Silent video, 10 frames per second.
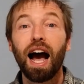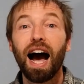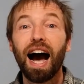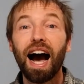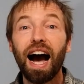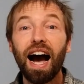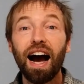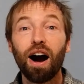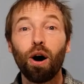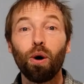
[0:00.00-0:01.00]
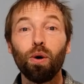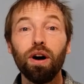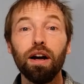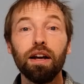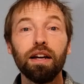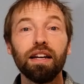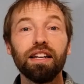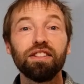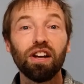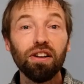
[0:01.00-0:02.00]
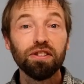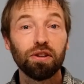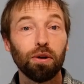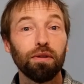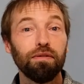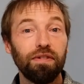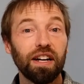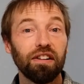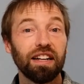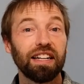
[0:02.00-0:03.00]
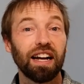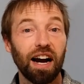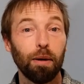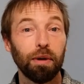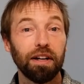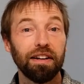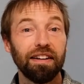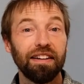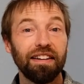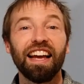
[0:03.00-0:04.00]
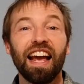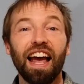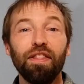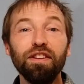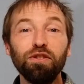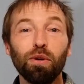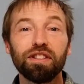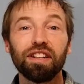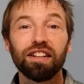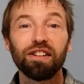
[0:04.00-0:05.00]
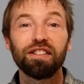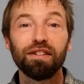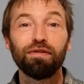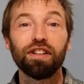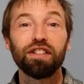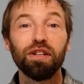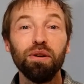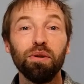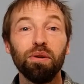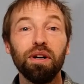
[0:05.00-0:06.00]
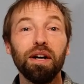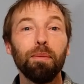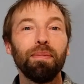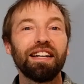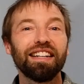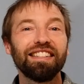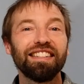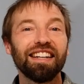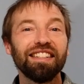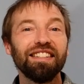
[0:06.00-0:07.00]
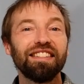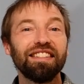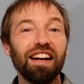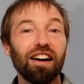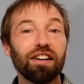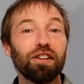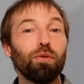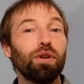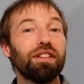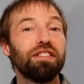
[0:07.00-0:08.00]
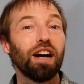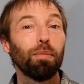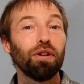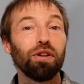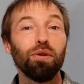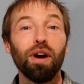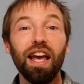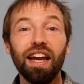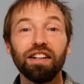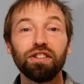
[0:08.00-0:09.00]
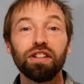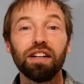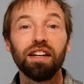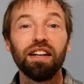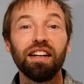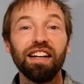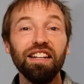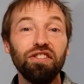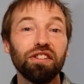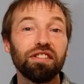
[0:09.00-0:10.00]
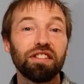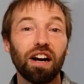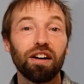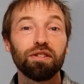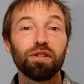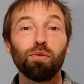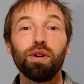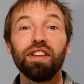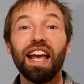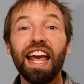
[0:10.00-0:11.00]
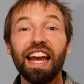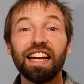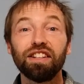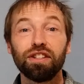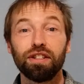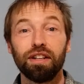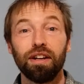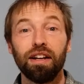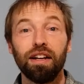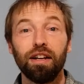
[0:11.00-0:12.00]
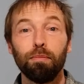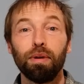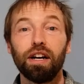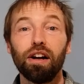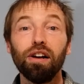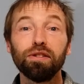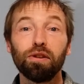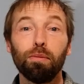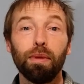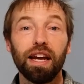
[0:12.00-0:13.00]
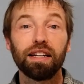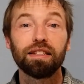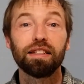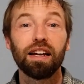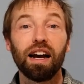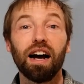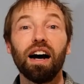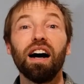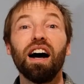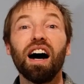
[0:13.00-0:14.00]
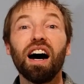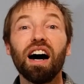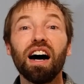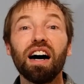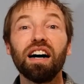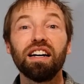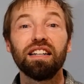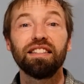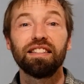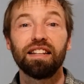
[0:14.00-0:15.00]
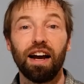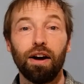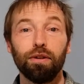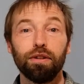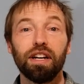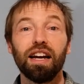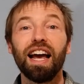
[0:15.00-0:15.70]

How is also very common. And this one's a little different too because it doesn't start with WH. It just starts with H. But it also makes a H sound.